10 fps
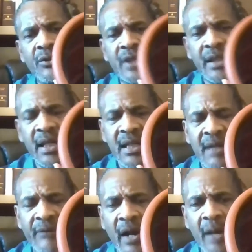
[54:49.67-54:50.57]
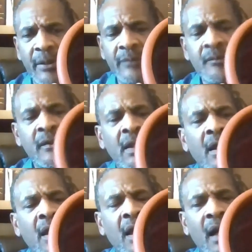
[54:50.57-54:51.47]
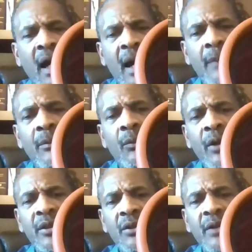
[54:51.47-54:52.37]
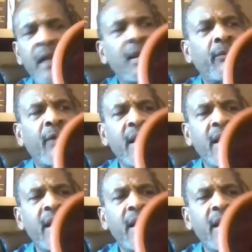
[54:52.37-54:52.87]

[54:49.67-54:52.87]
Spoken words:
in any environment, what you'll end up for